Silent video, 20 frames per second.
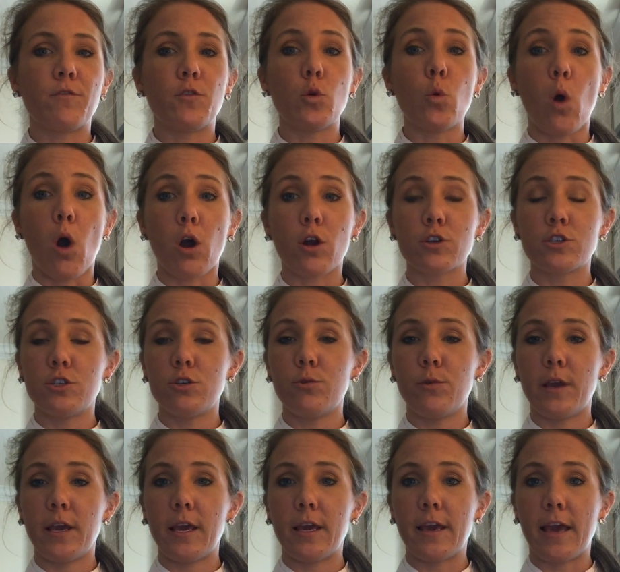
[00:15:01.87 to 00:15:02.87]
you are
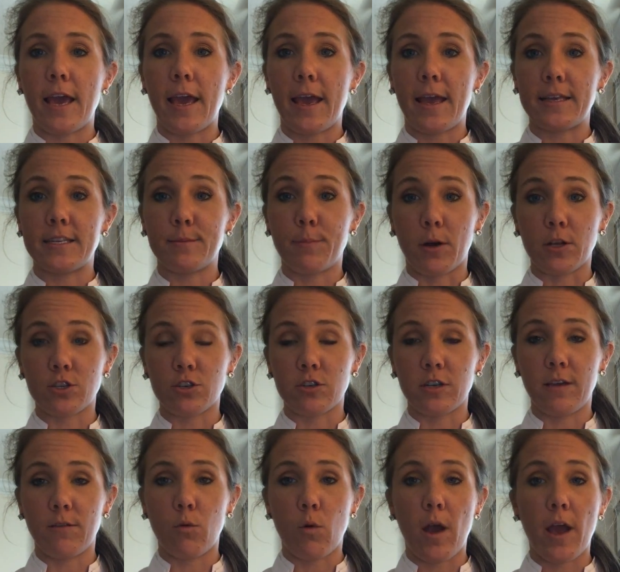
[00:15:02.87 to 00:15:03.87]
doing a sponsored
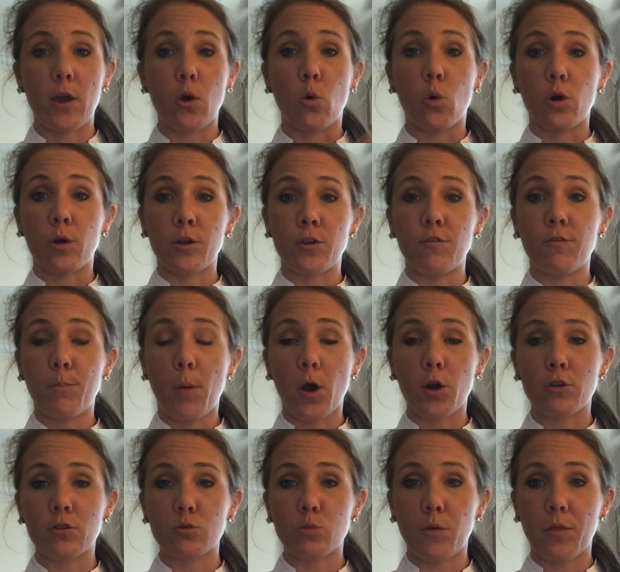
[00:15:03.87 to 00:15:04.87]
giveaway or you've
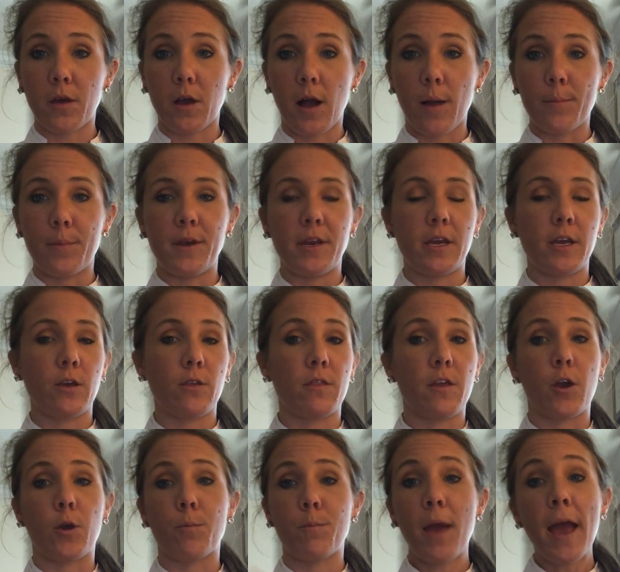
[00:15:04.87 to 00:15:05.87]
partnered with a company,
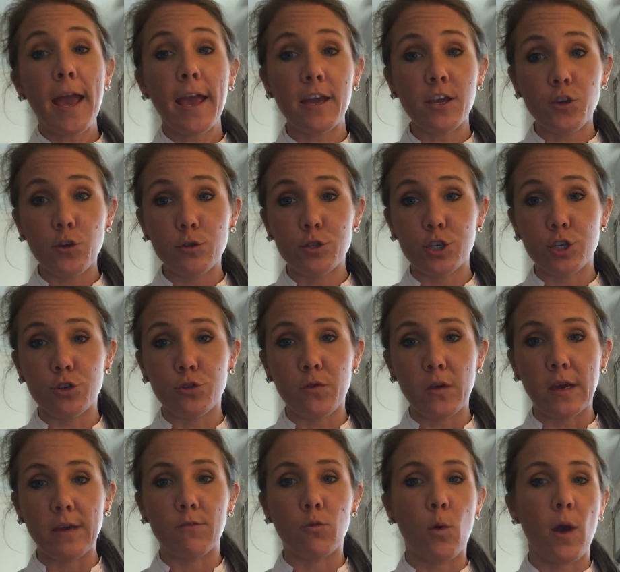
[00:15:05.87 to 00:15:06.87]
they're paying you to do the
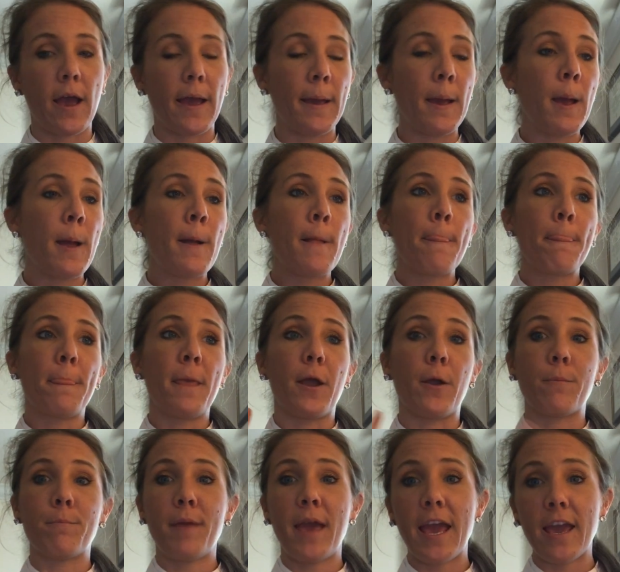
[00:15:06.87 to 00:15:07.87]
giveaway,
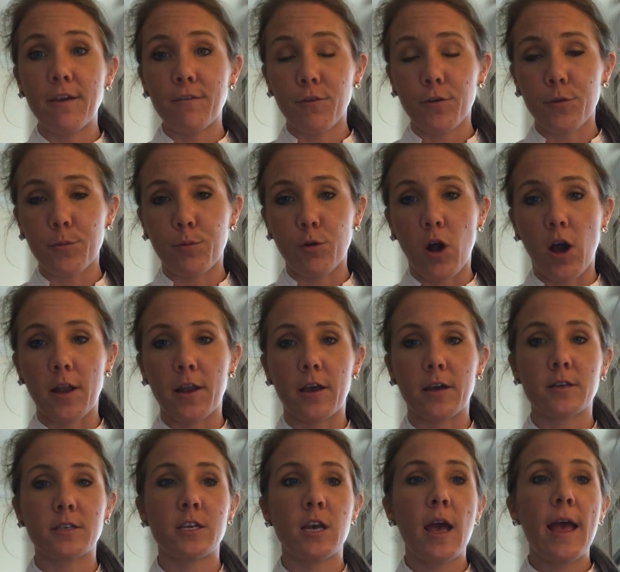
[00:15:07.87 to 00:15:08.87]
they're paying for the
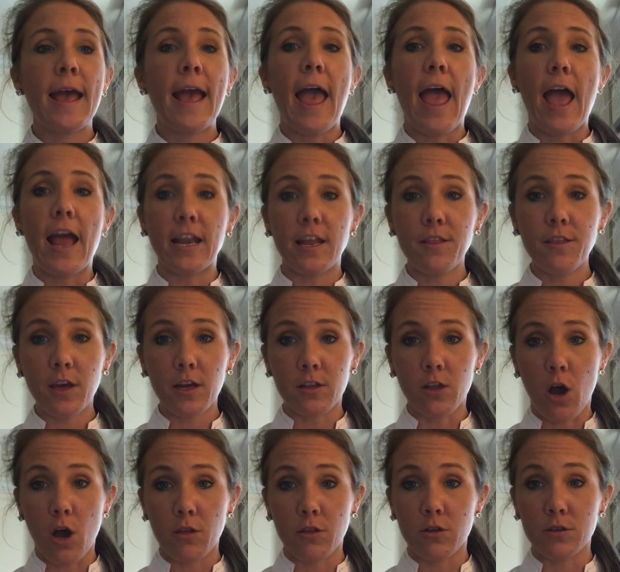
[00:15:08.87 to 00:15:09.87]
product, anything
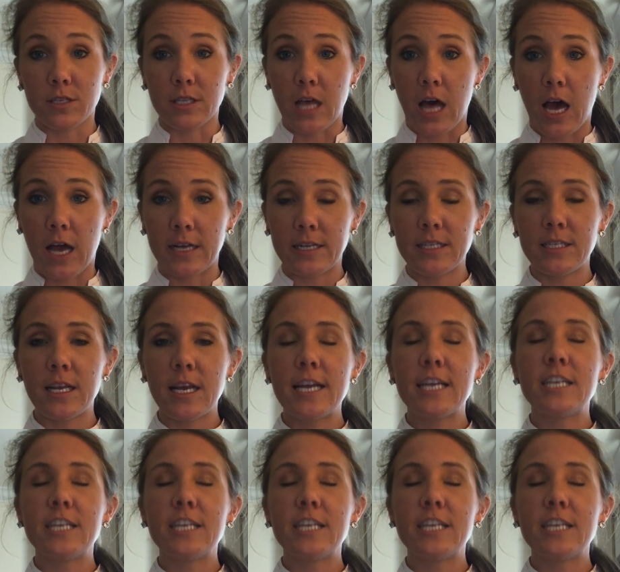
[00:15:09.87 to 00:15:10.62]
along those lines,